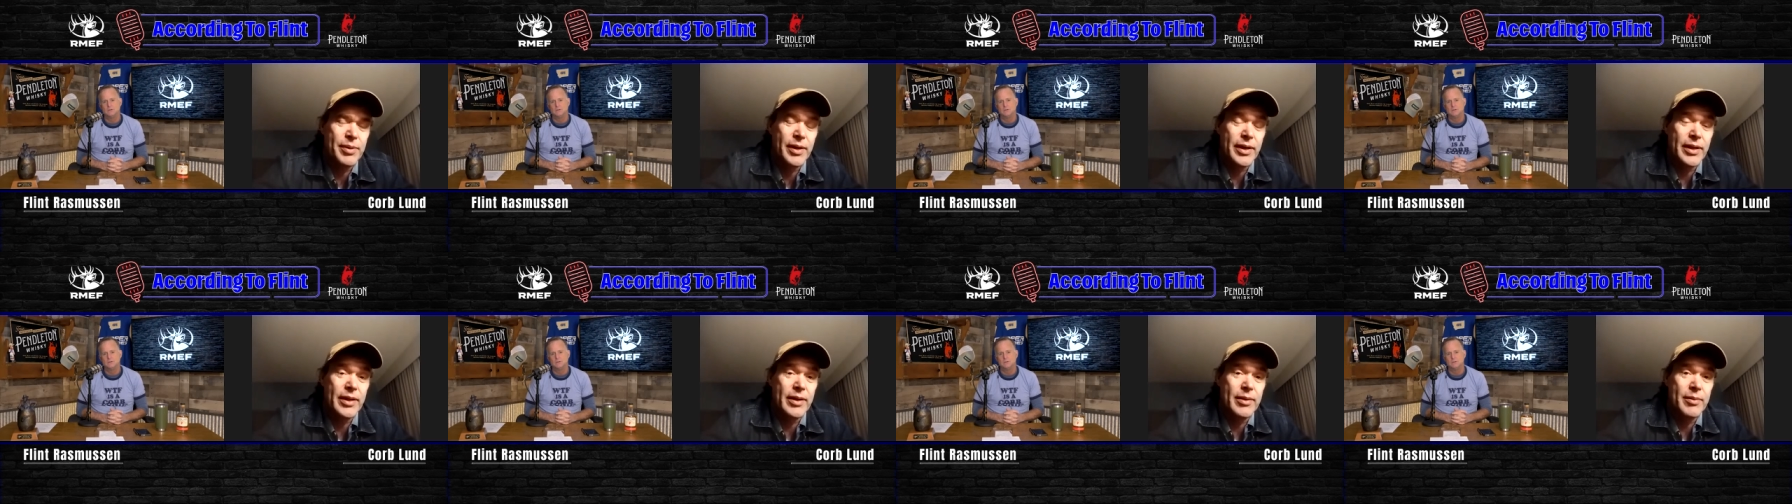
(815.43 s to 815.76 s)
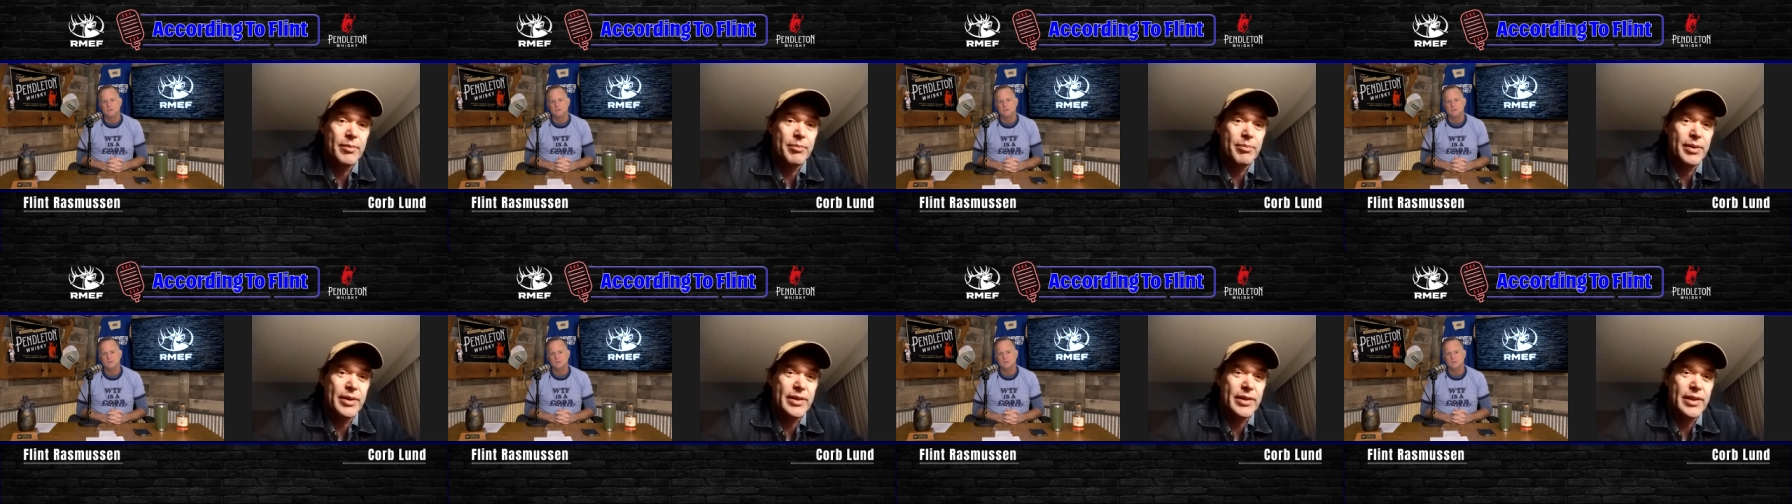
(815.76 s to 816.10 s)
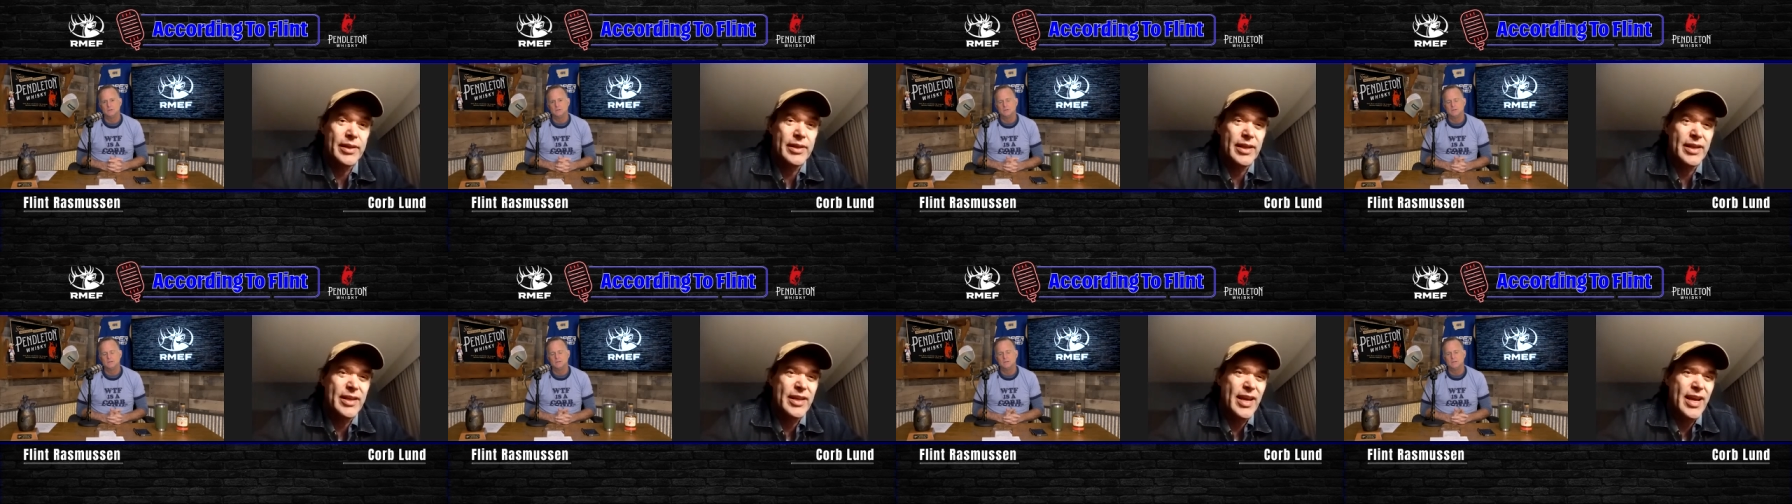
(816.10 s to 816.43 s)
But
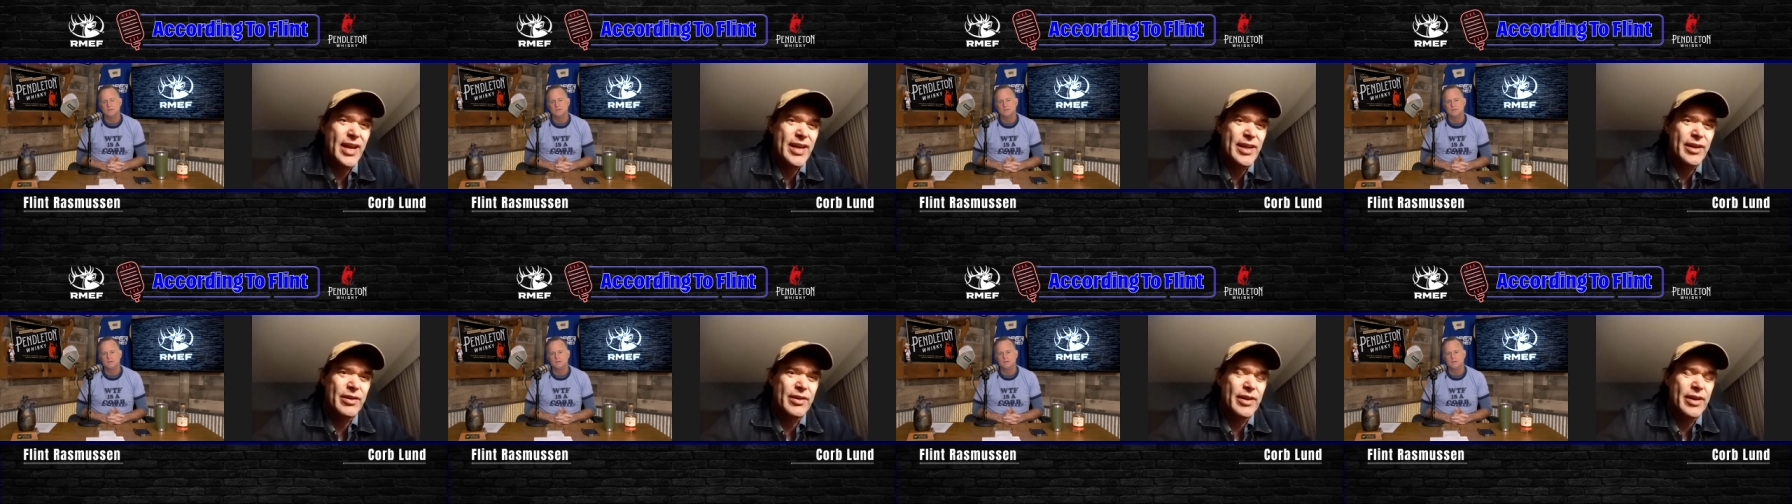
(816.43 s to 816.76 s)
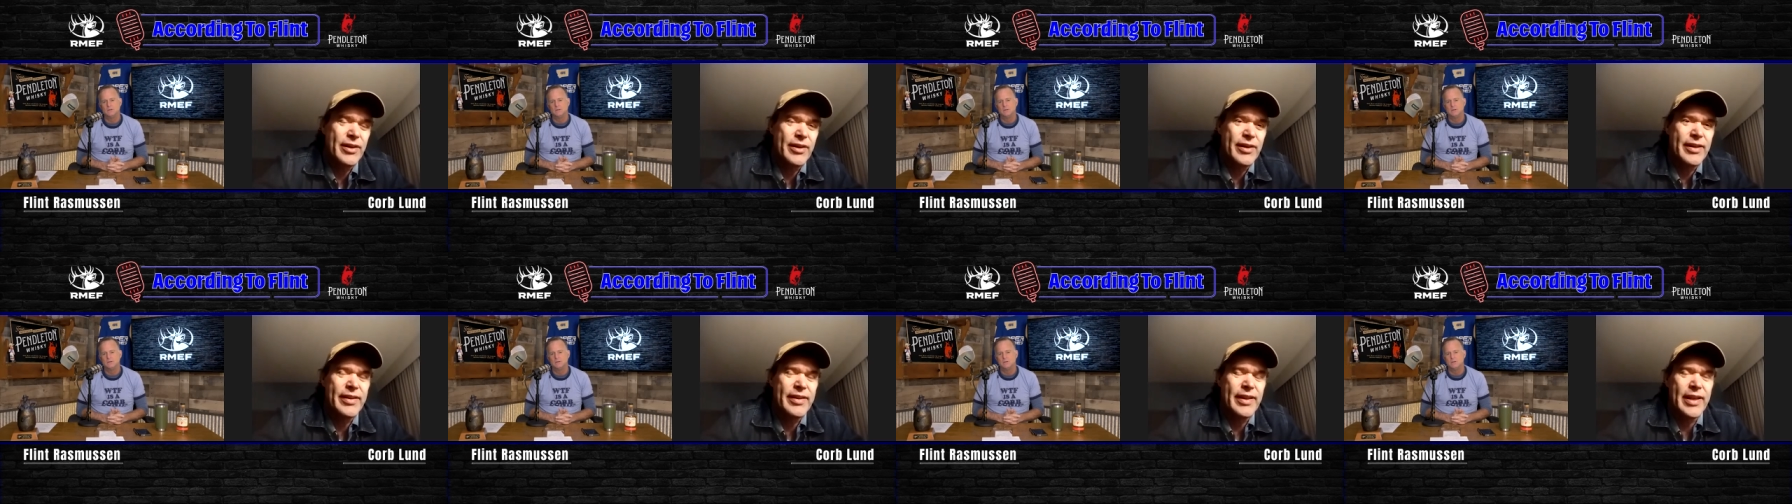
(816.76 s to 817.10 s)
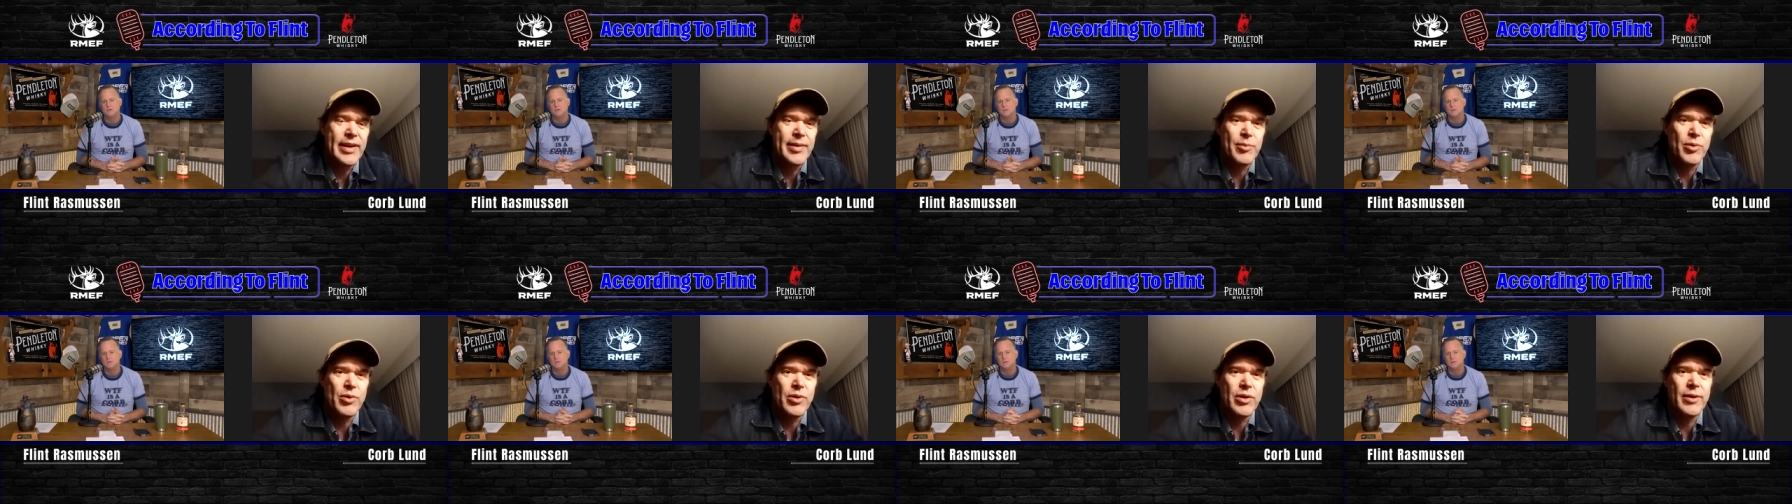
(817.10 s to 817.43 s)
but yeah, you don't hear any of
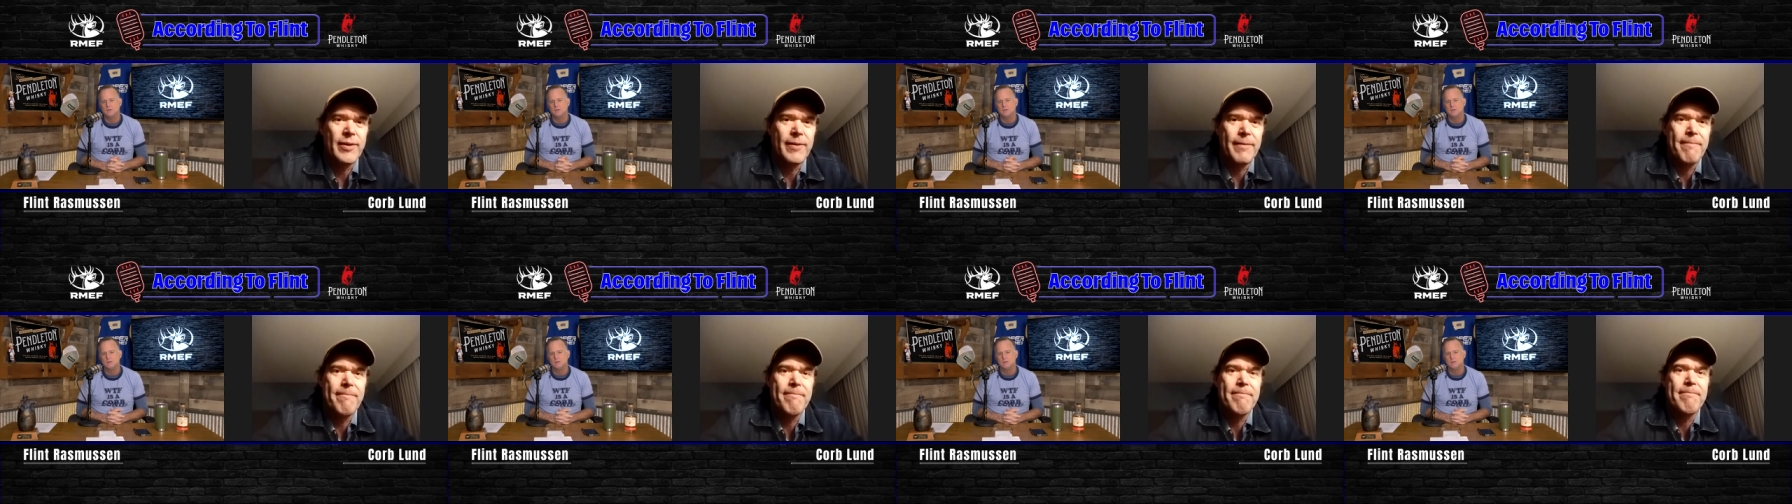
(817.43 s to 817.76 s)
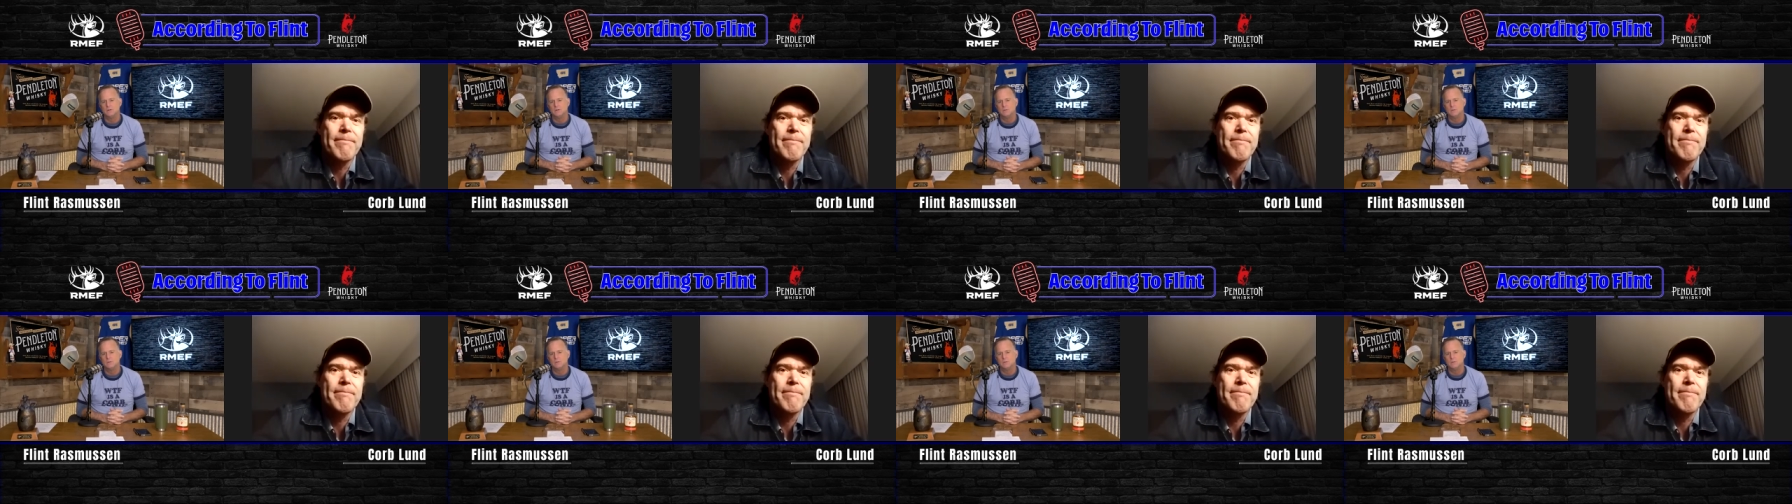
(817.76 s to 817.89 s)
that anymore.